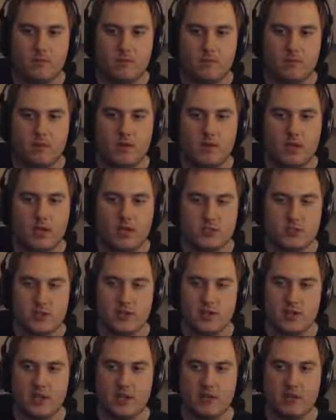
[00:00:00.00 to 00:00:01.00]
Okay, so I
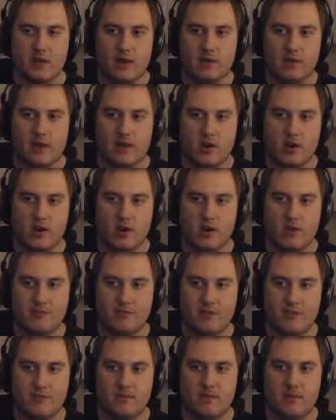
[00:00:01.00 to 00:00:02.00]
didn't get it right there. You have
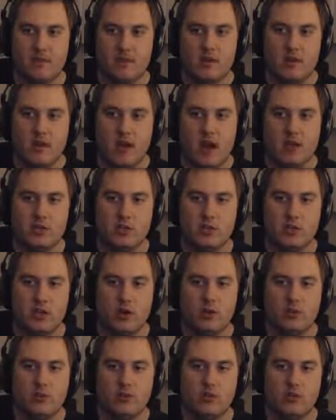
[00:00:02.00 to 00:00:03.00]
to.
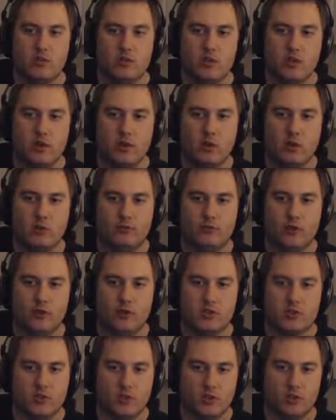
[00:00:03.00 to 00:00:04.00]
You do want to hold
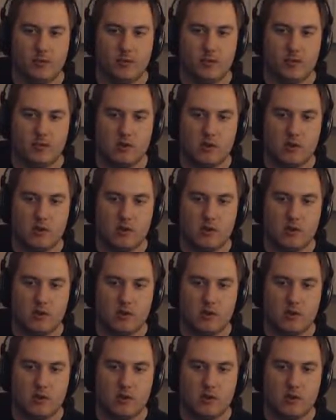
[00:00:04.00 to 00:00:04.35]
forwards a little bit.